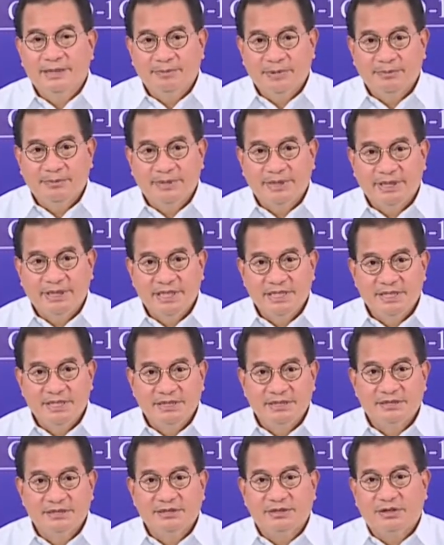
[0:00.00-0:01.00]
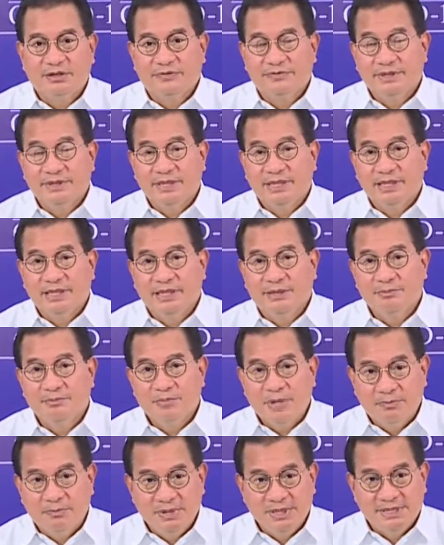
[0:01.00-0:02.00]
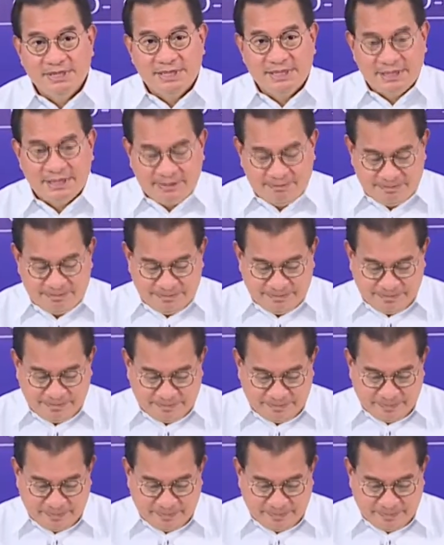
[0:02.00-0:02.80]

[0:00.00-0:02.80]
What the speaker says: the implementations of the bubble system.